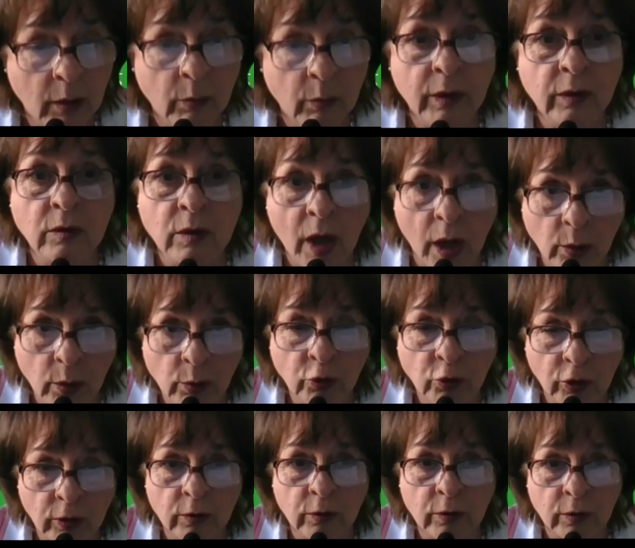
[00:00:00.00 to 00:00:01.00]
with no
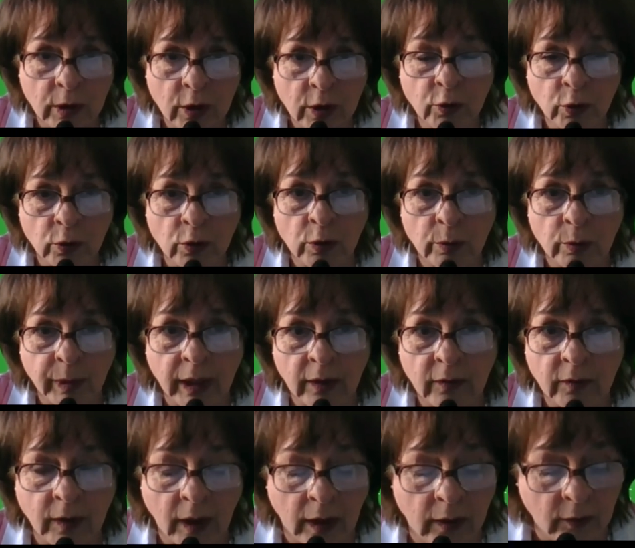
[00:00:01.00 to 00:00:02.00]
children at all being
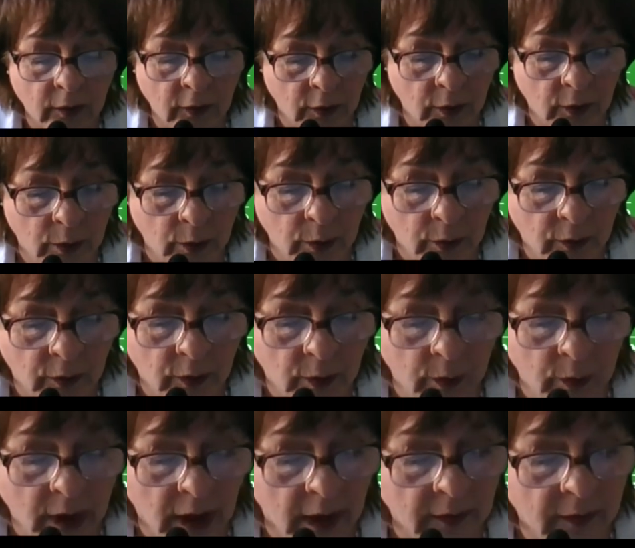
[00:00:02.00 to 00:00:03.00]
sent to
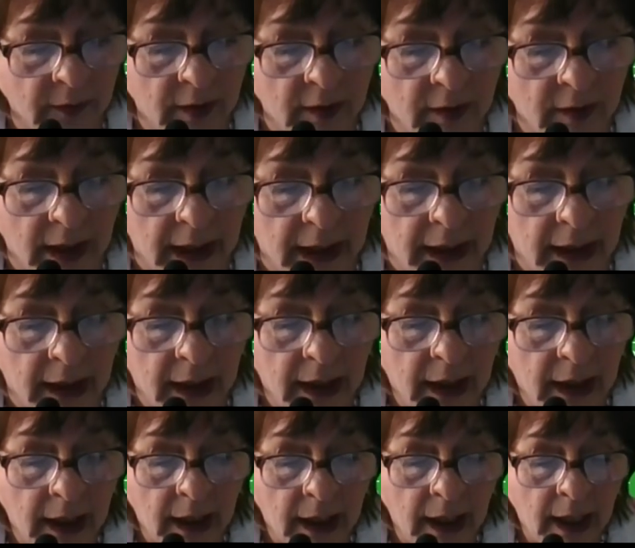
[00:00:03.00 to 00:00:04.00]
custody.
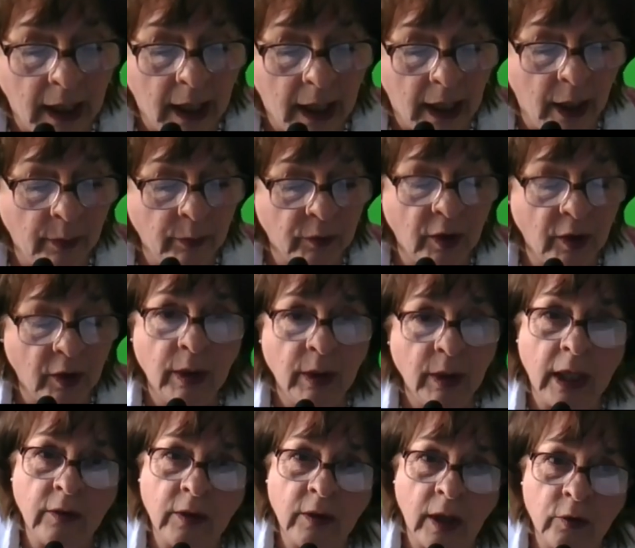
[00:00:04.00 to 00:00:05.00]
So
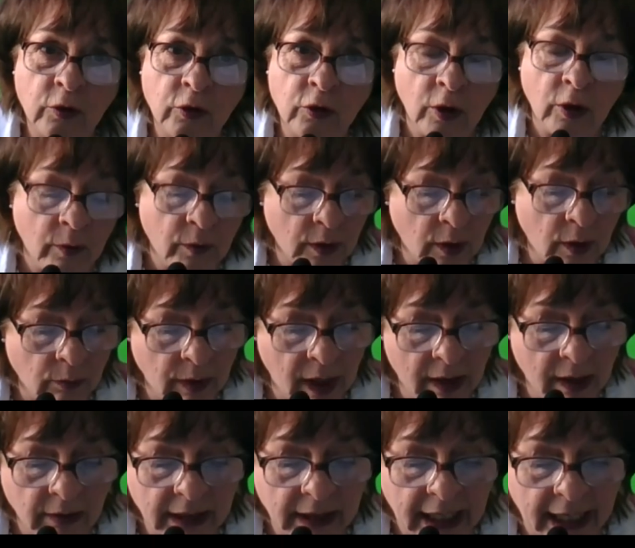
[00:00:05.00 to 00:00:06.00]
it does show that on
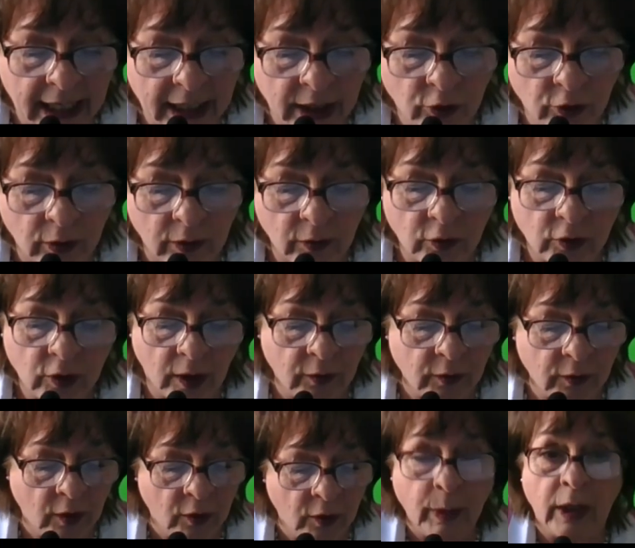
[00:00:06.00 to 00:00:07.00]
rare occasions,
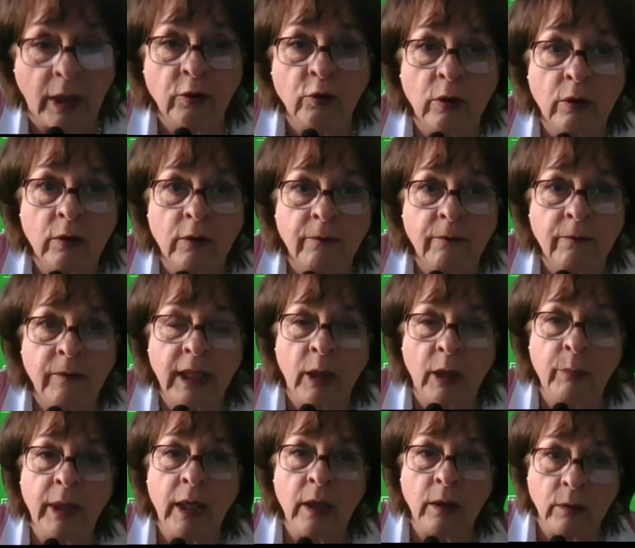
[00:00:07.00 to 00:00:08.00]
justice by geography
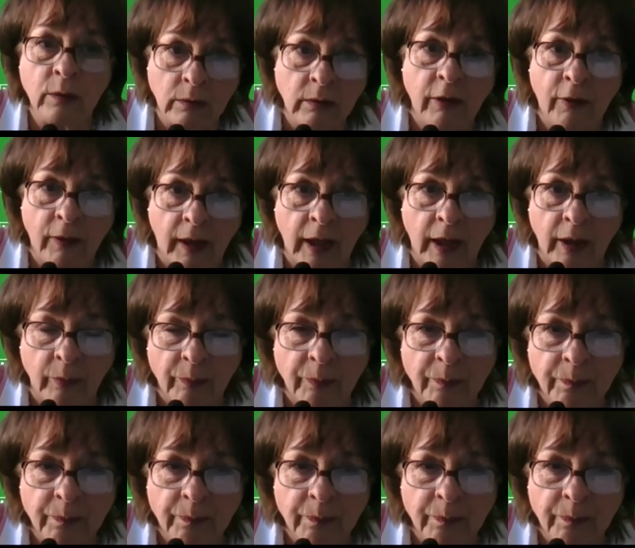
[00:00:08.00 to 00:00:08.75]
can be a good thing.